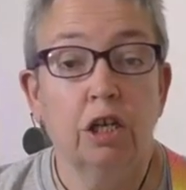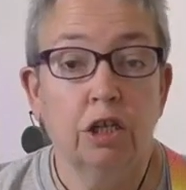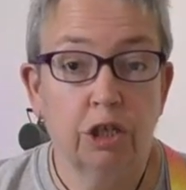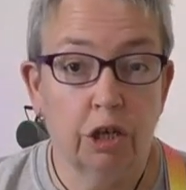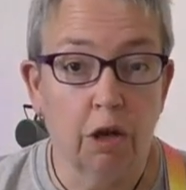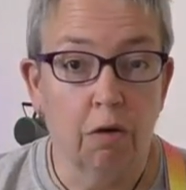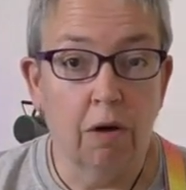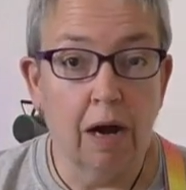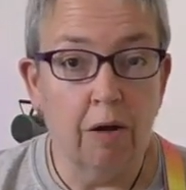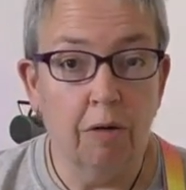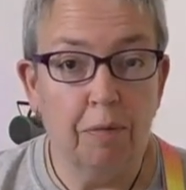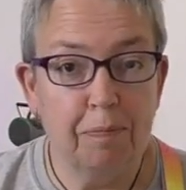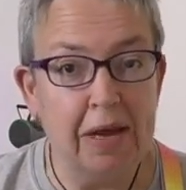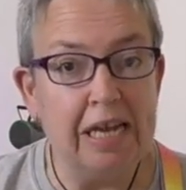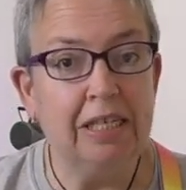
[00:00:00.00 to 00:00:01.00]
So
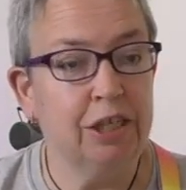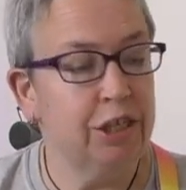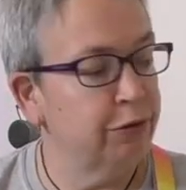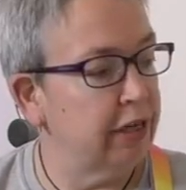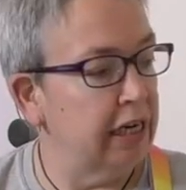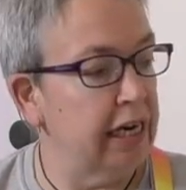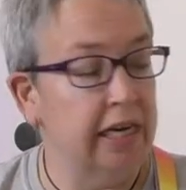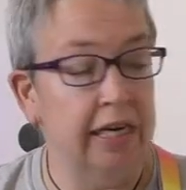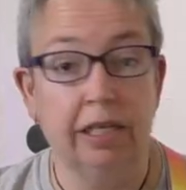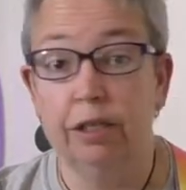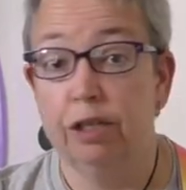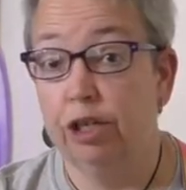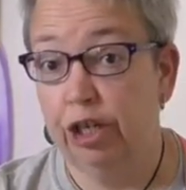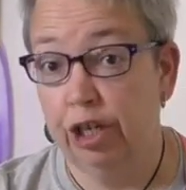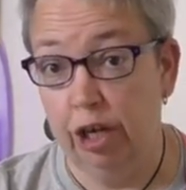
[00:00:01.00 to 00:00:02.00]
our bass
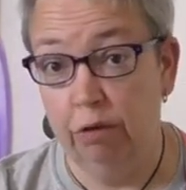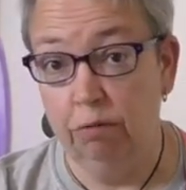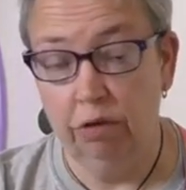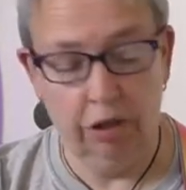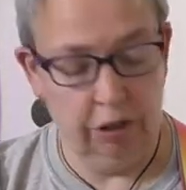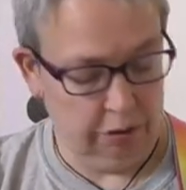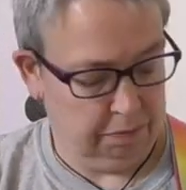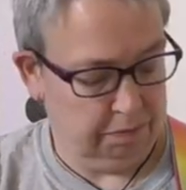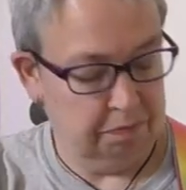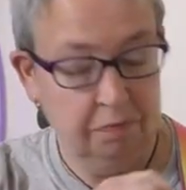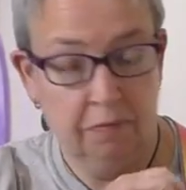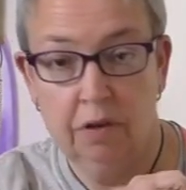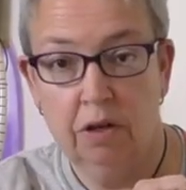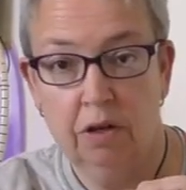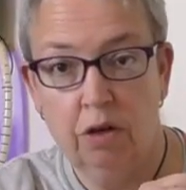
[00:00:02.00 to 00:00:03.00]
ukuleles are tuned
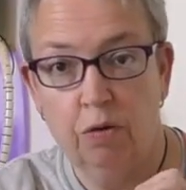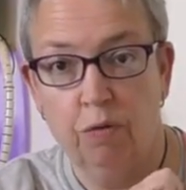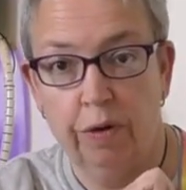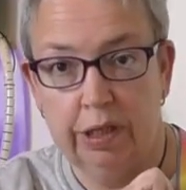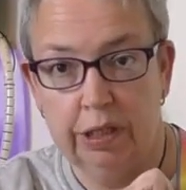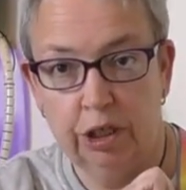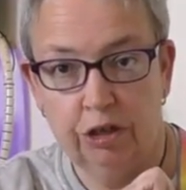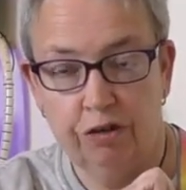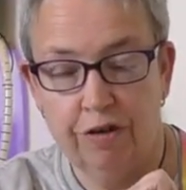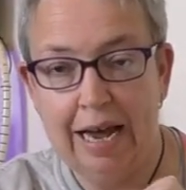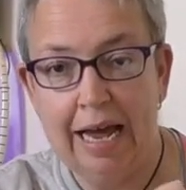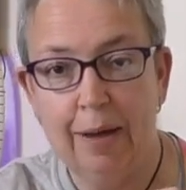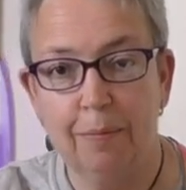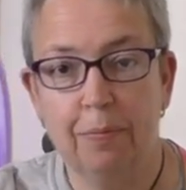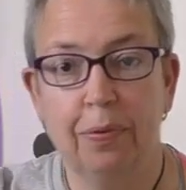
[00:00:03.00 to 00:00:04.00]
with a
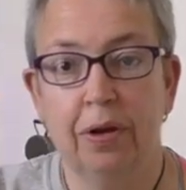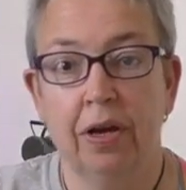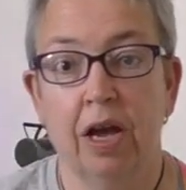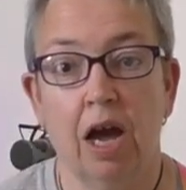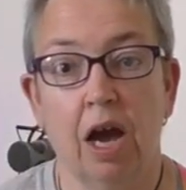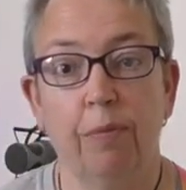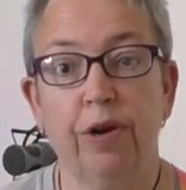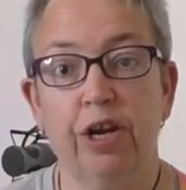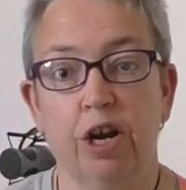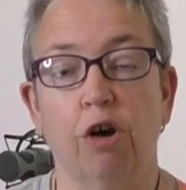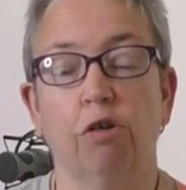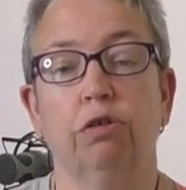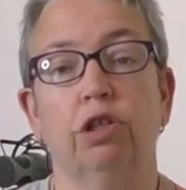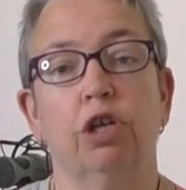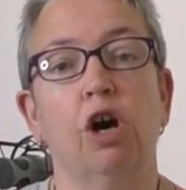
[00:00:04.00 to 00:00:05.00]
strap, and we
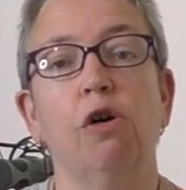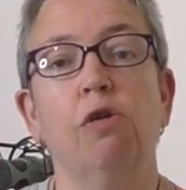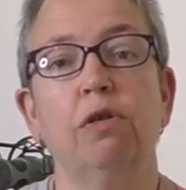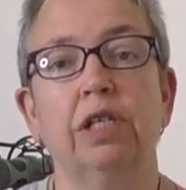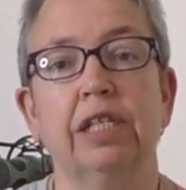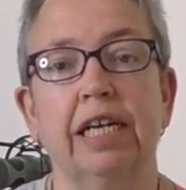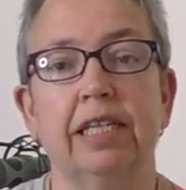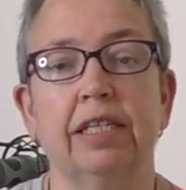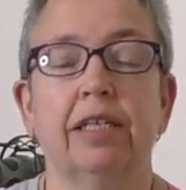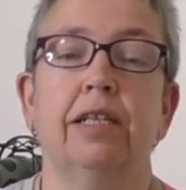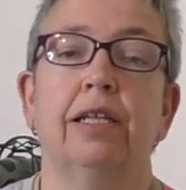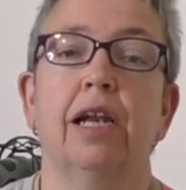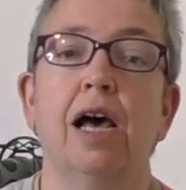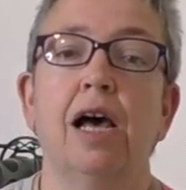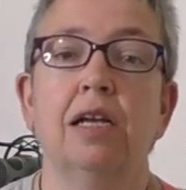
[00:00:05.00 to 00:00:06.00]
know to hold it.
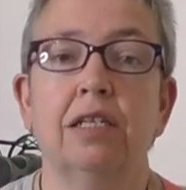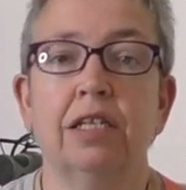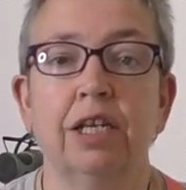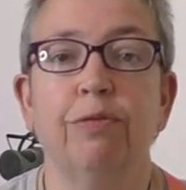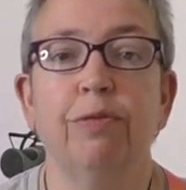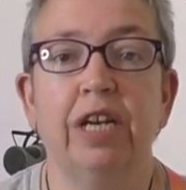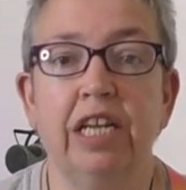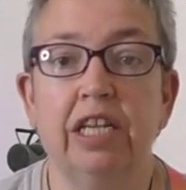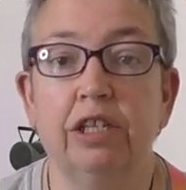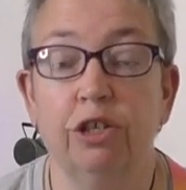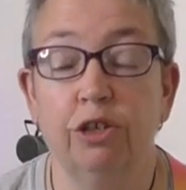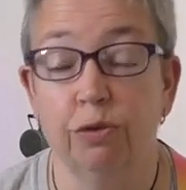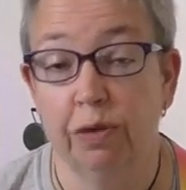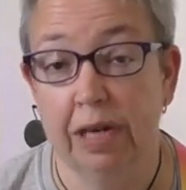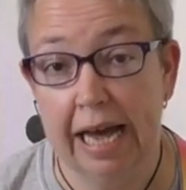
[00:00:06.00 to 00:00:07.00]
The last thing we need to
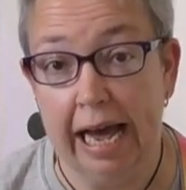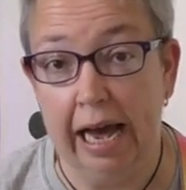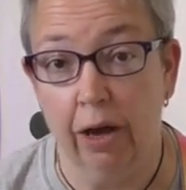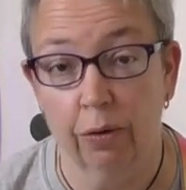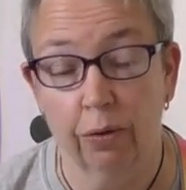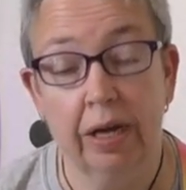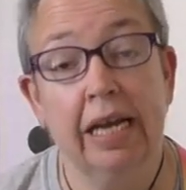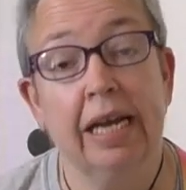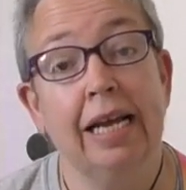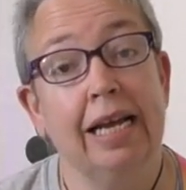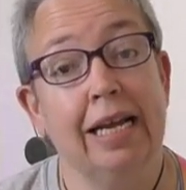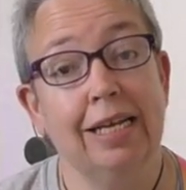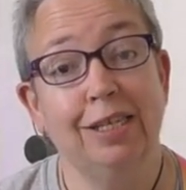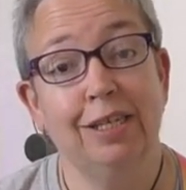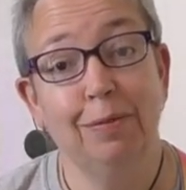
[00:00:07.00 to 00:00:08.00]
do now
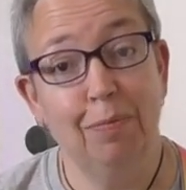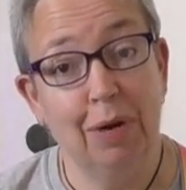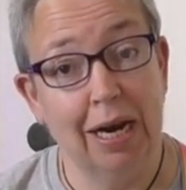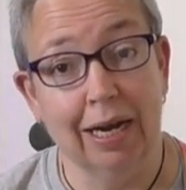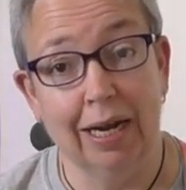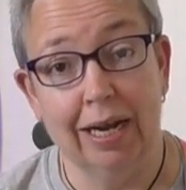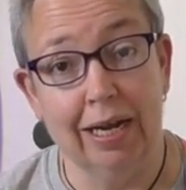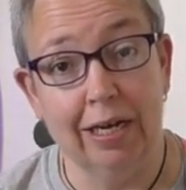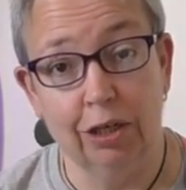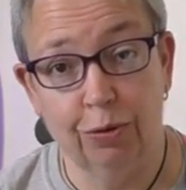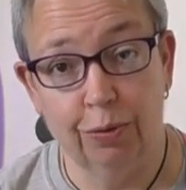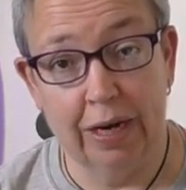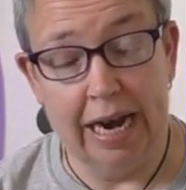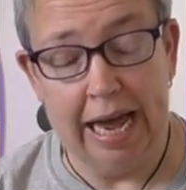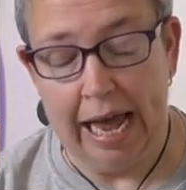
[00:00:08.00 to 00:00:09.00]
is to plug it
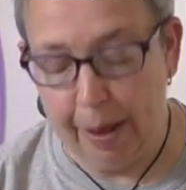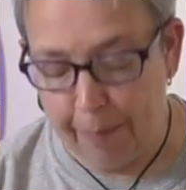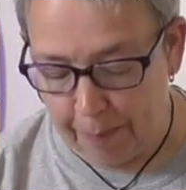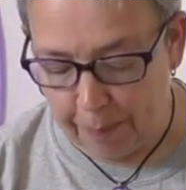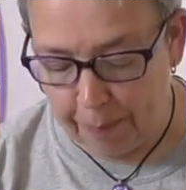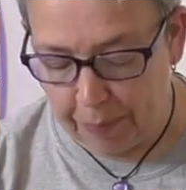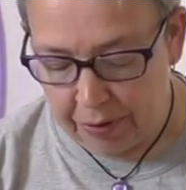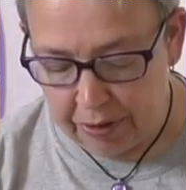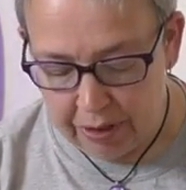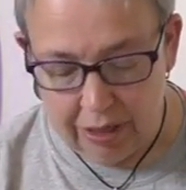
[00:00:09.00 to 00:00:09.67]
into an amp.